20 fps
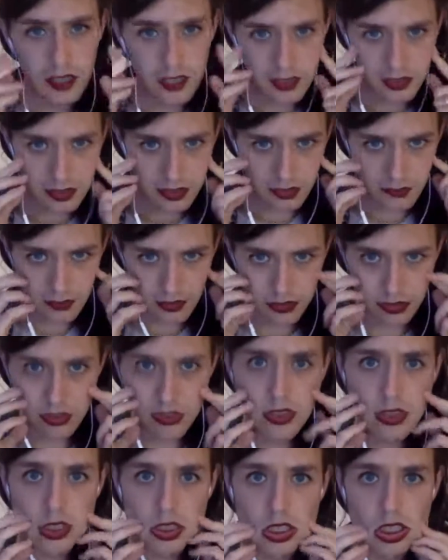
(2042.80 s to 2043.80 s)
demo
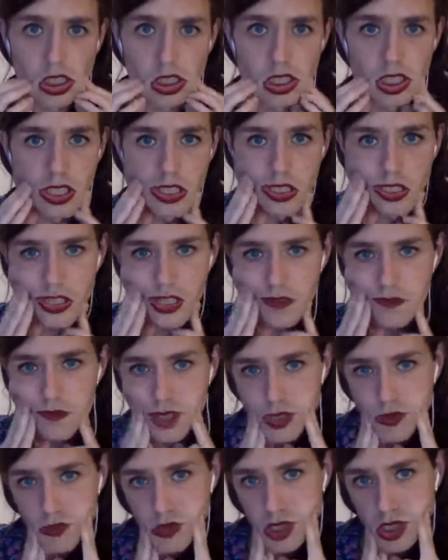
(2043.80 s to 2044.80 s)
CD, and then
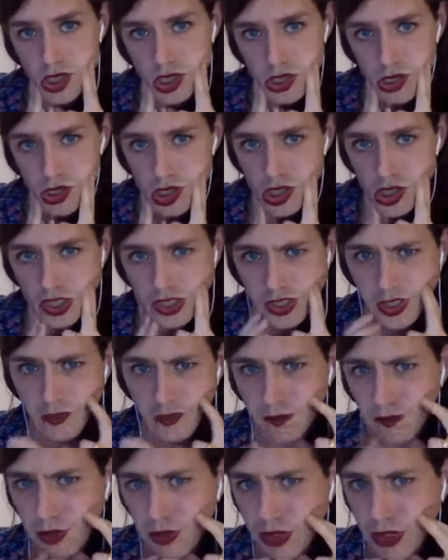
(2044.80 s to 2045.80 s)
maybe he'll like
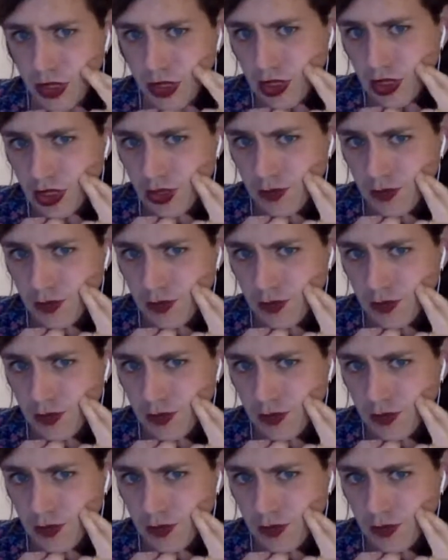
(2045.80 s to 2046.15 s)
be